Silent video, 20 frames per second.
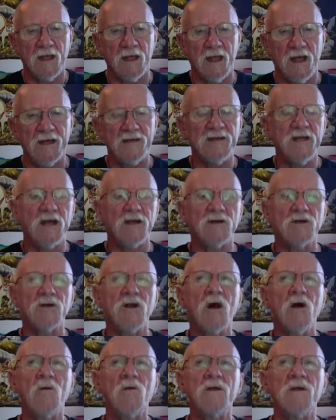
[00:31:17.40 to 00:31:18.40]
And yet
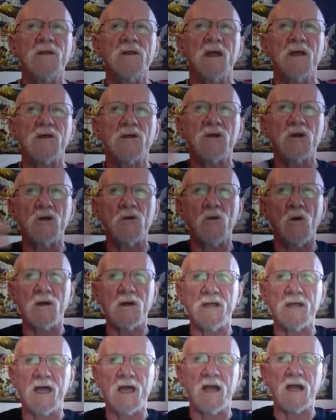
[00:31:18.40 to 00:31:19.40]
knowing that you on
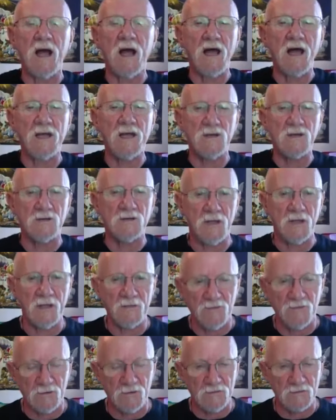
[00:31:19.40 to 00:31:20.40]
that higher
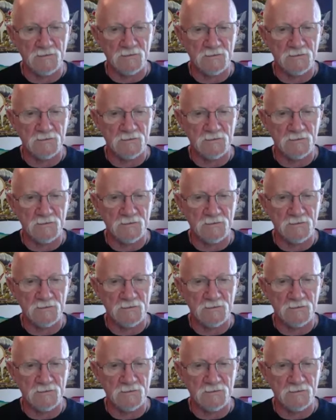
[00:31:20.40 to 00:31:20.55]
level